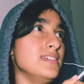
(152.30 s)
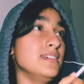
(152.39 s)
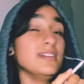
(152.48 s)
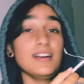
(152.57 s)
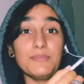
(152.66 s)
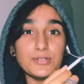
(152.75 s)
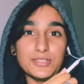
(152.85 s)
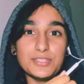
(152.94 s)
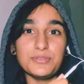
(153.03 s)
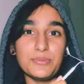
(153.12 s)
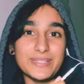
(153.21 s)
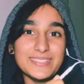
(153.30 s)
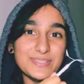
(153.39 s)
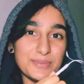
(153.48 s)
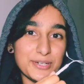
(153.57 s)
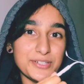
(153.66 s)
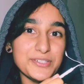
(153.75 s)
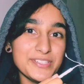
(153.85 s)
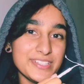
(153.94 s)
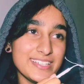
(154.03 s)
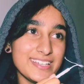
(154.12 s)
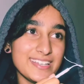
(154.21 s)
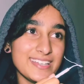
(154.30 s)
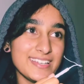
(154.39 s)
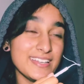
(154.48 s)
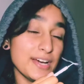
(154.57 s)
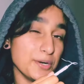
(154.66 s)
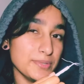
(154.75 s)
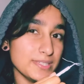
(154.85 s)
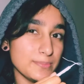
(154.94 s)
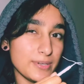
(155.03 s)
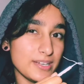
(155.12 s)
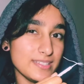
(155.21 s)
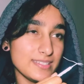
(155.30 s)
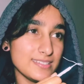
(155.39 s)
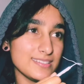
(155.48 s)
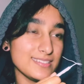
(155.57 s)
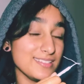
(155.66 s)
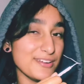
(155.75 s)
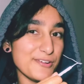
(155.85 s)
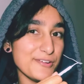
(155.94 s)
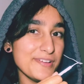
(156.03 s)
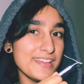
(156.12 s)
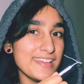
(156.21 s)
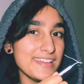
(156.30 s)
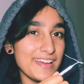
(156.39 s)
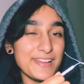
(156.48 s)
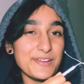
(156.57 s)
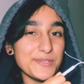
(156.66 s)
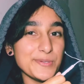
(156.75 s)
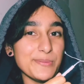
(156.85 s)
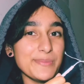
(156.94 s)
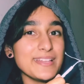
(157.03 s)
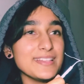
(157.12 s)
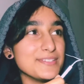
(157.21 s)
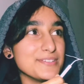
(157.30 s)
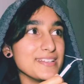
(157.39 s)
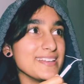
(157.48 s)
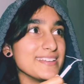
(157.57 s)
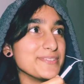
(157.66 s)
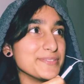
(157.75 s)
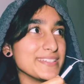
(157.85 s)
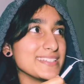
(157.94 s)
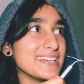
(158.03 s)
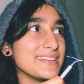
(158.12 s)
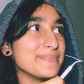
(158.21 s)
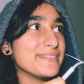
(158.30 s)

I'm going swimming tomorrow. Are we surprised? No, I go swimming literally all the time.